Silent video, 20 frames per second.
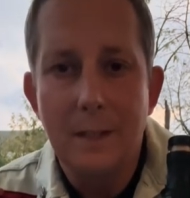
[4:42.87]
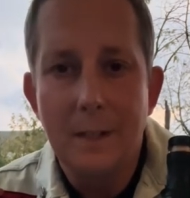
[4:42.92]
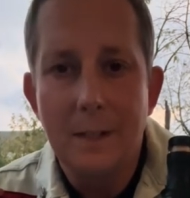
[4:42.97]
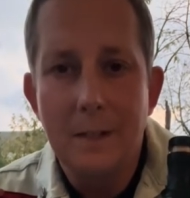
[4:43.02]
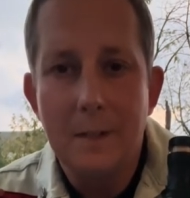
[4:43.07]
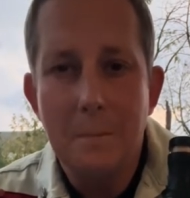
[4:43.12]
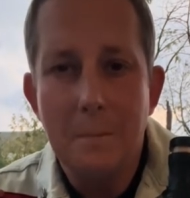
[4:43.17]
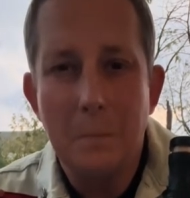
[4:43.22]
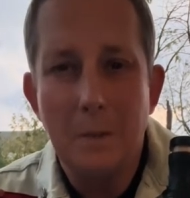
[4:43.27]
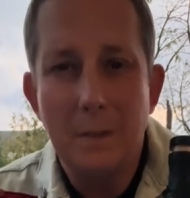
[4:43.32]

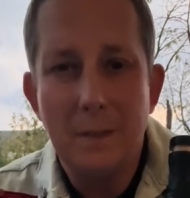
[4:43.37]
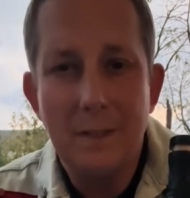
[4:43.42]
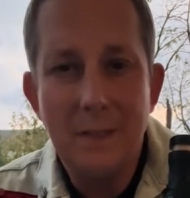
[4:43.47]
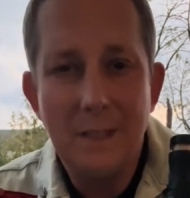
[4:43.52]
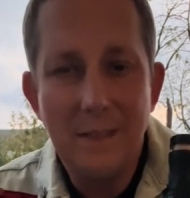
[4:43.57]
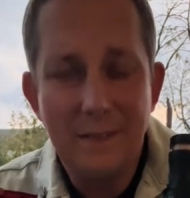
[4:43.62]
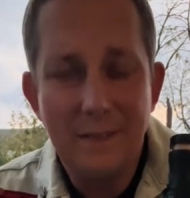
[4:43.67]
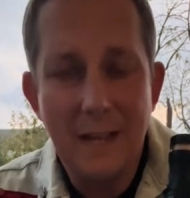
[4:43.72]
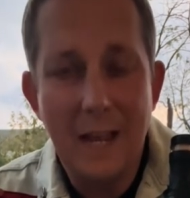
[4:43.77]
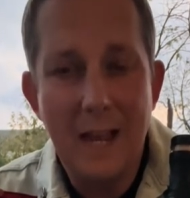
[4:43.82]
but
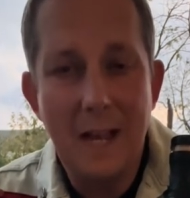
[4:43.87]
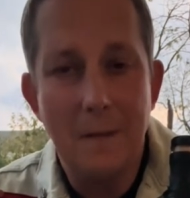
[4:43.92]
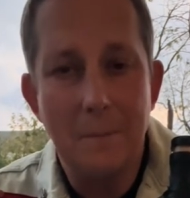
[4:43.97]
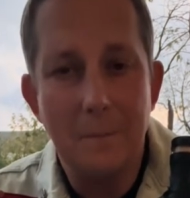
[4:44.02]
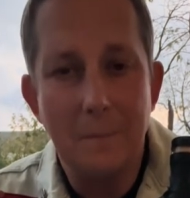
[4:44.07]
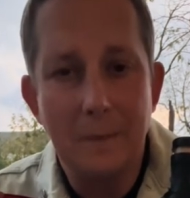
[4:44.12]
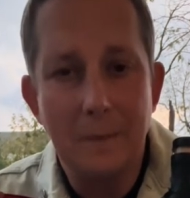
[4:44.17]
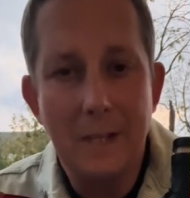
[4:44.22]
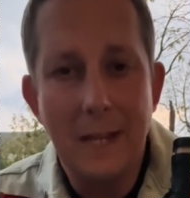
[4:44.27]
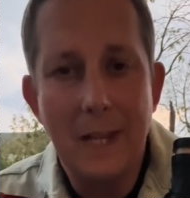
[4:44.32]
this
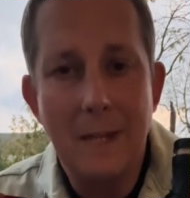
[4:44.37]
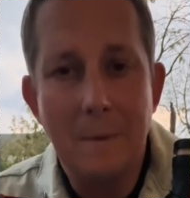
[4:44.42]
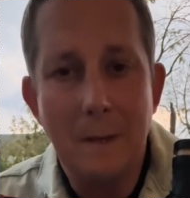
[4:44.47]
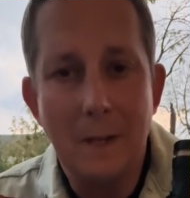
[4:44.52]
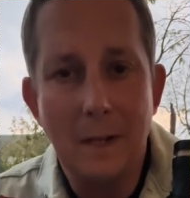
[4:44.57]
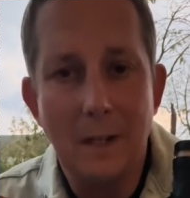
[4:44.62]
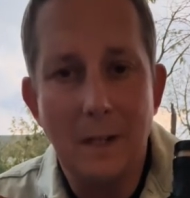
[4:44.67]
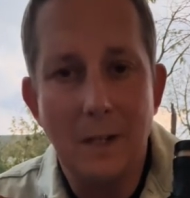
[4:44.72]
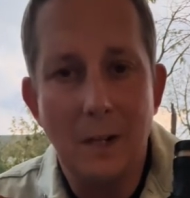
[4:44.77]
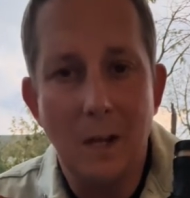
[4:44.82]
album came out
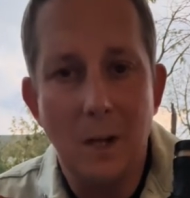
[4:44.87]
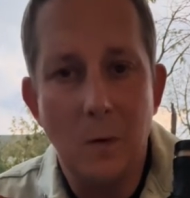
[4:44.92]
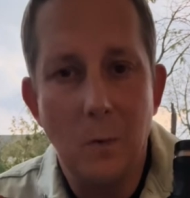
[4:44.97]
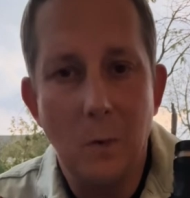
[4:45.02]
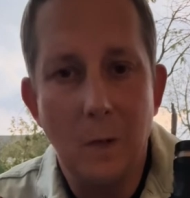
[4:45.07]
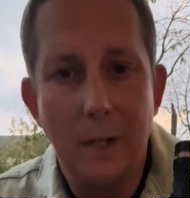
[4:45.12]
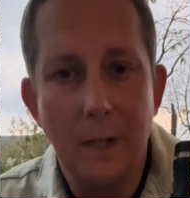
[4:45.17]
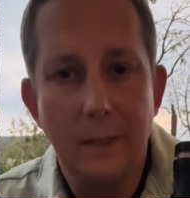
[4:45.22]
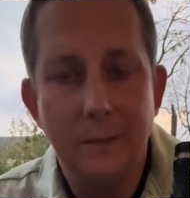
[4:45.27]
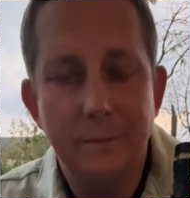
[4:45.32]
of
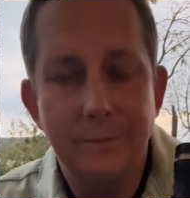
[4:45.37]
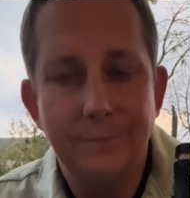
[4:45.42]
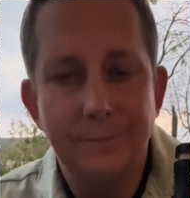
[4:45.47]
nowhere.